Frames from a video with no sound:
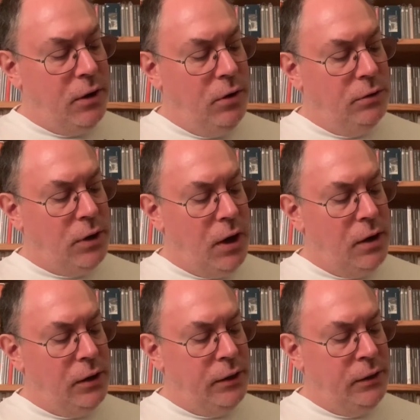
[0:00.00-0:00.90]
Oh
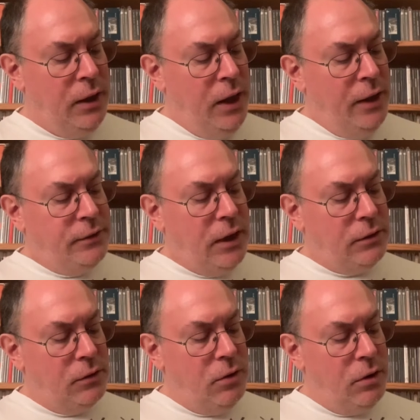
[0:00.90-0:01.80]
Darling, Take
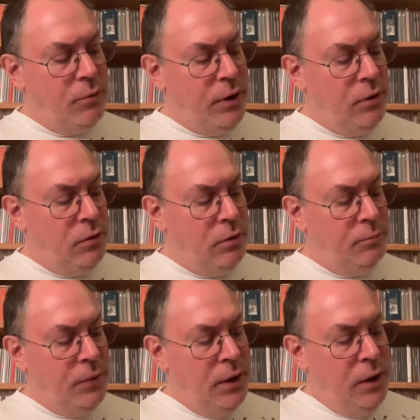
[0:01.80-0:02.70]
the Long Way Home,